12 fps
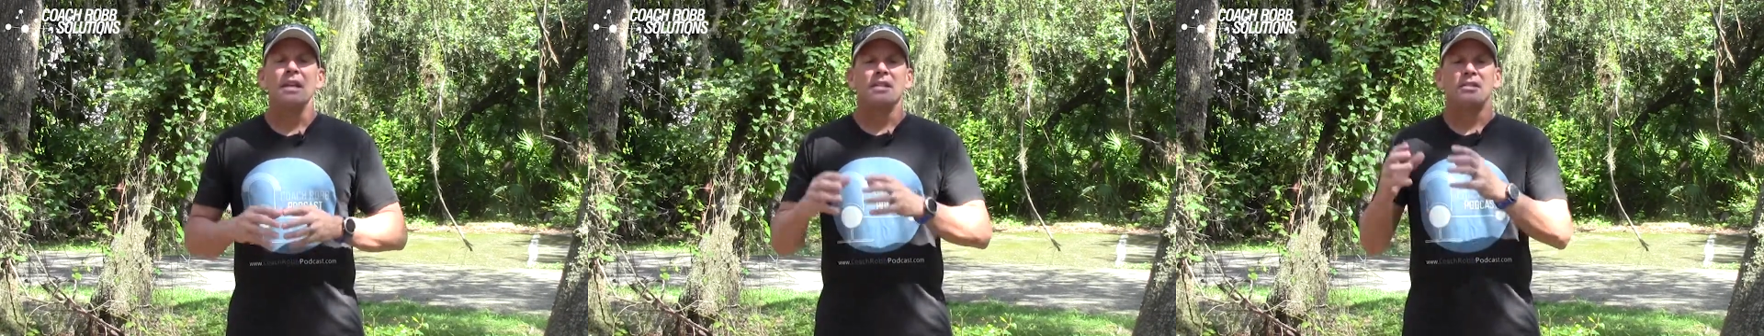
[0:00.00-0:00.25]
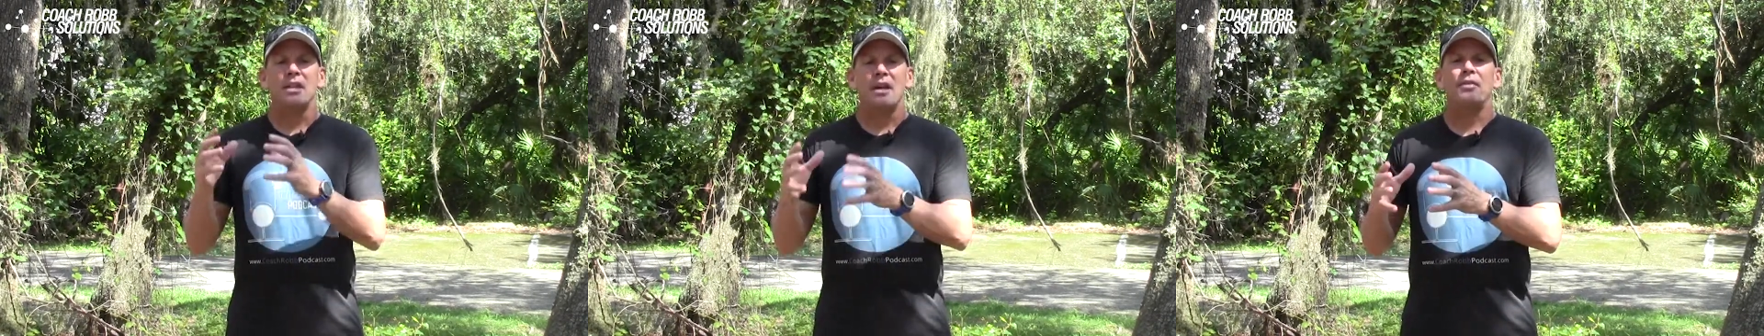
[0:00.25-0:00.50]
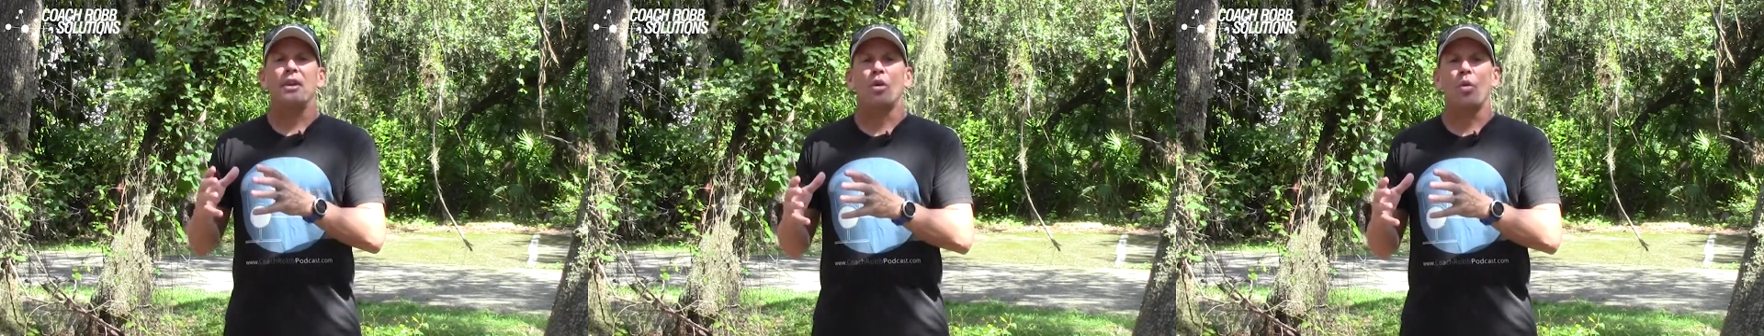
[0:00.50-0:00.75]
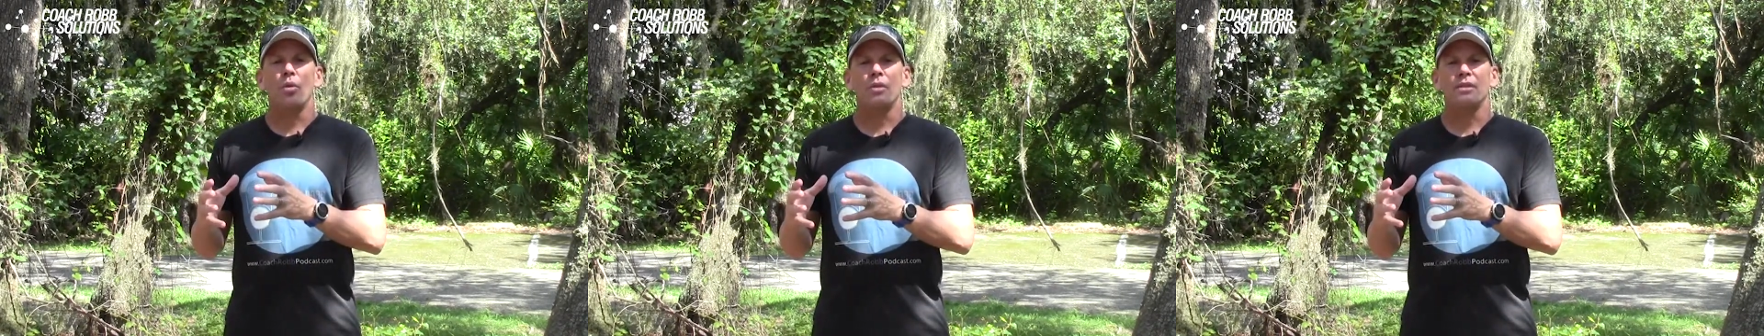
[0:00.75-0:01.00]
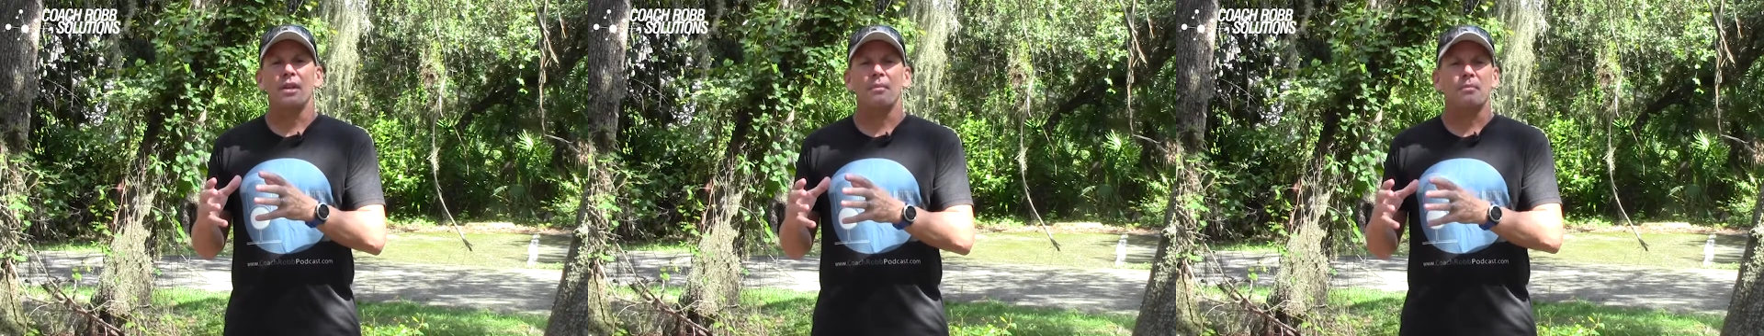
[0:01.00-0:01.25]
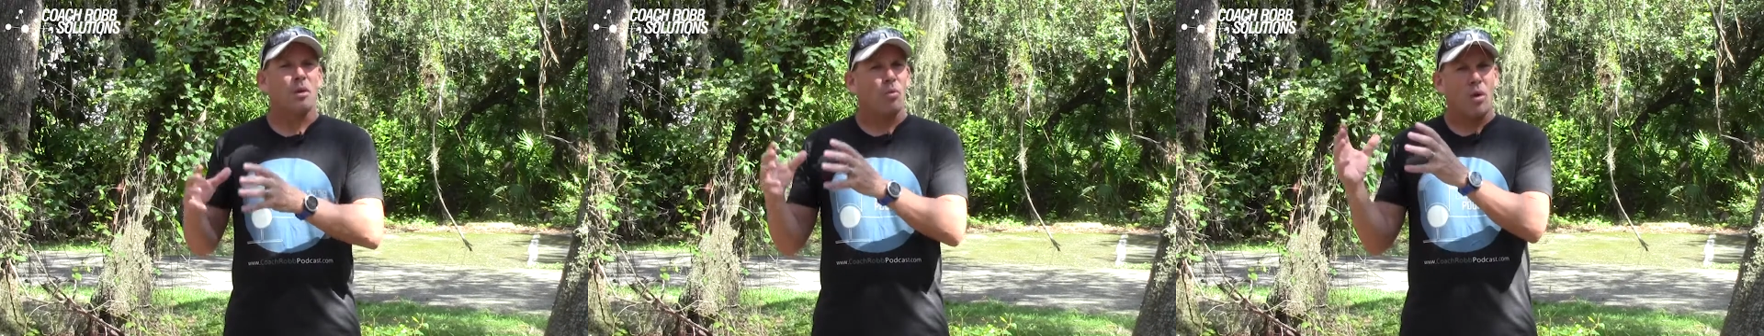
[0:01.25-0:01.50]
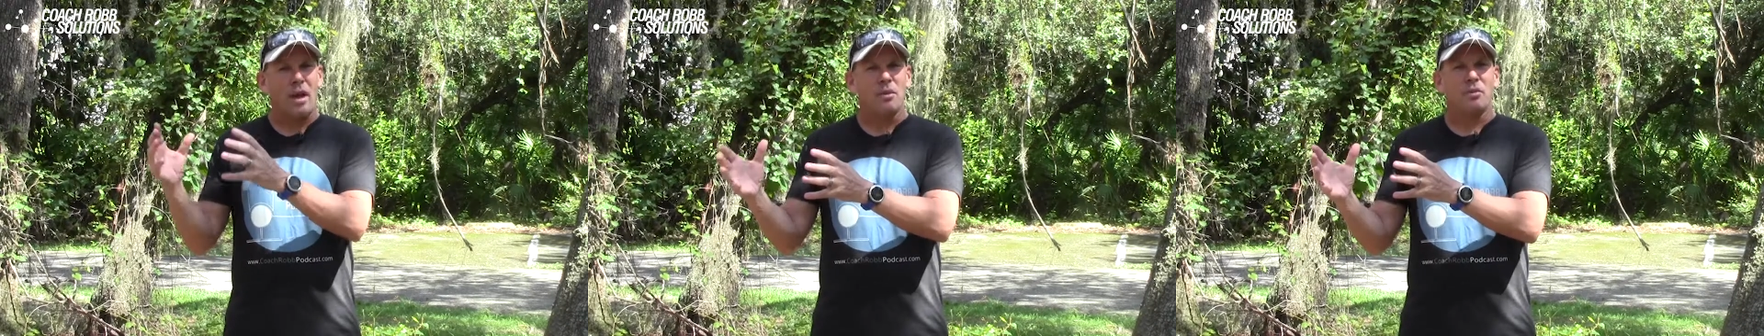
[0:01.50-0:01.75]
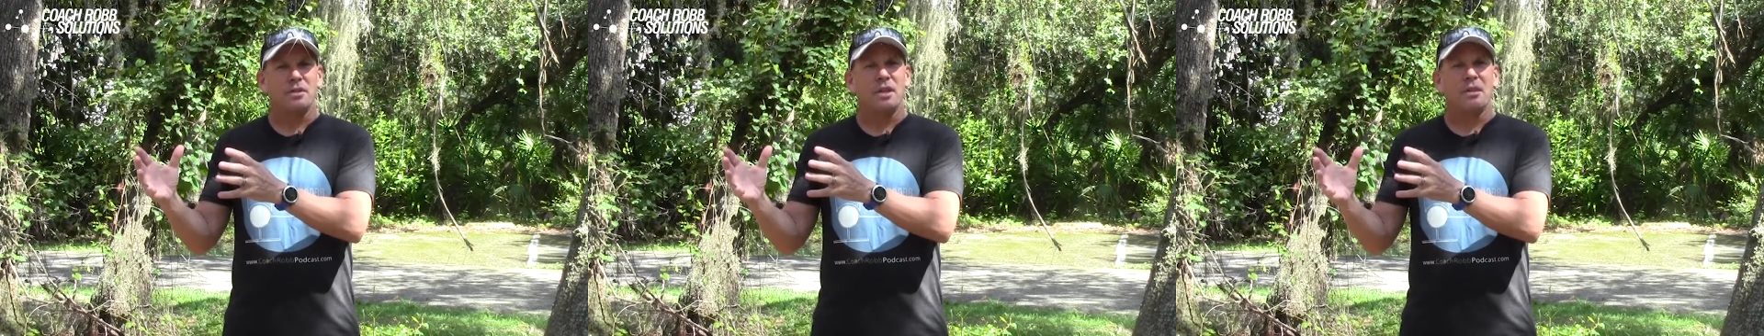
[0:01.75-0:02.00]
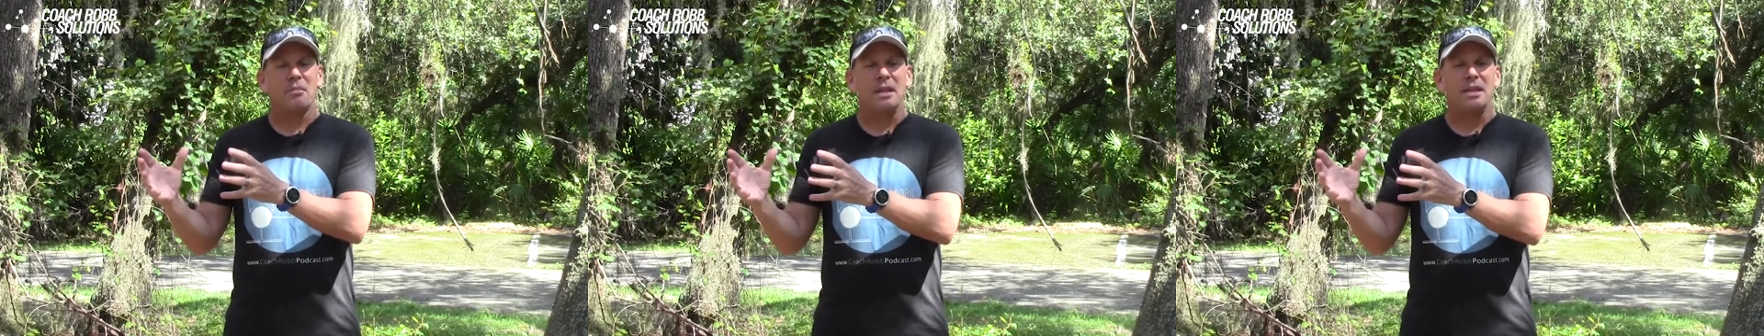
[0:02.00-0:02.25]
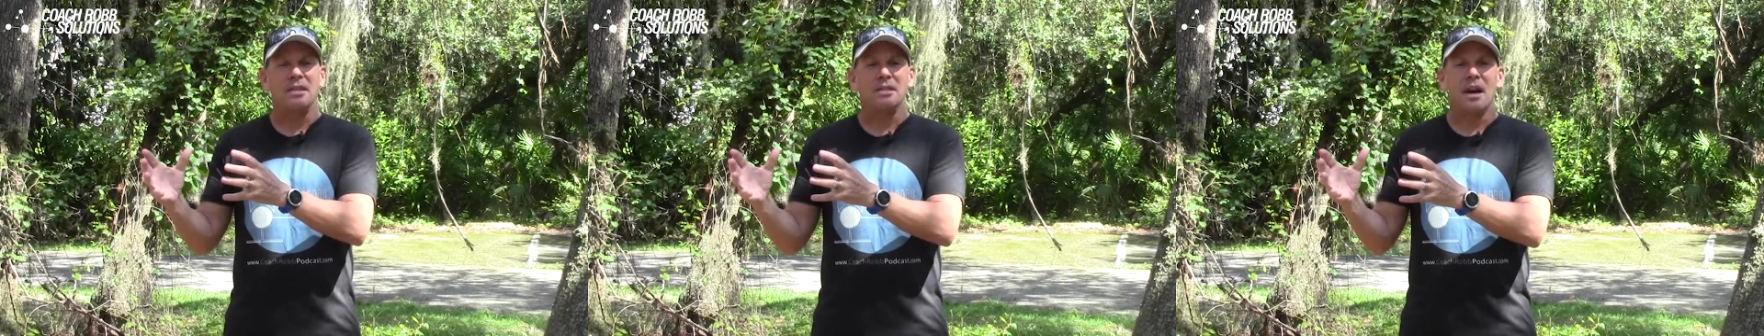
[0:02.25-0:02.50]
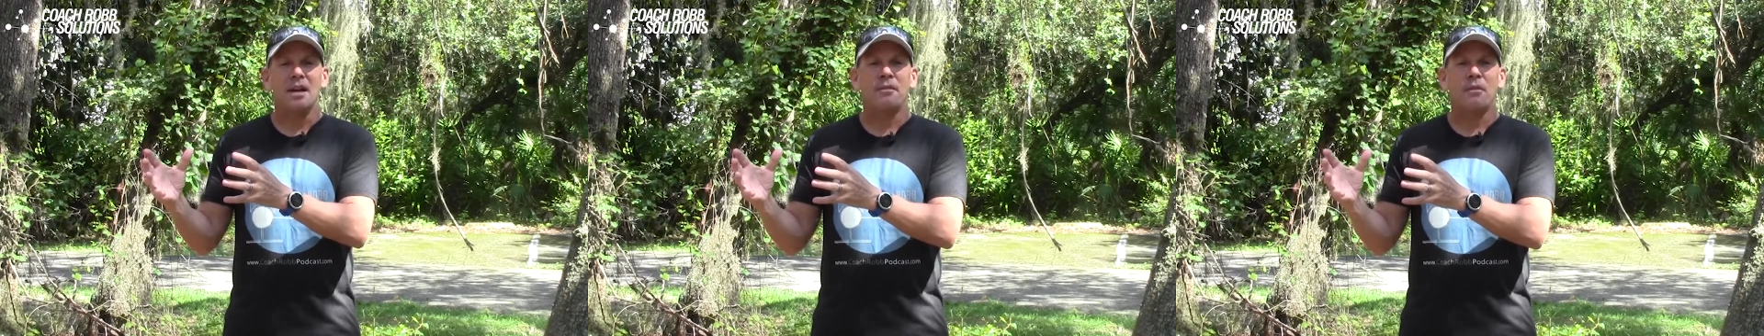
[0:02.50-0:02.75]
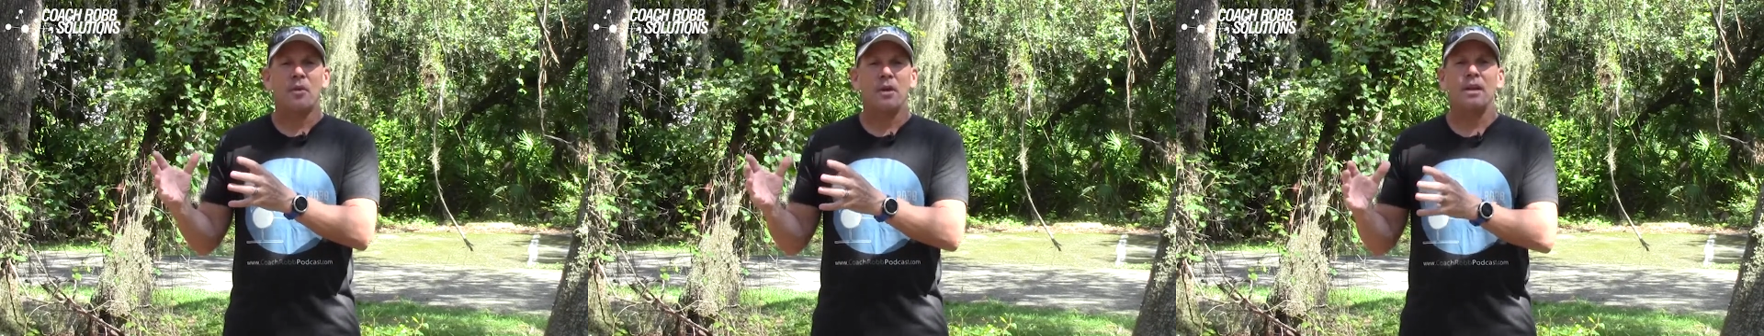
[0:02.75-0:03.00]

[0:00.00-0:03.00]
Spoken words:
Set the course up the way it was going to be designed for you.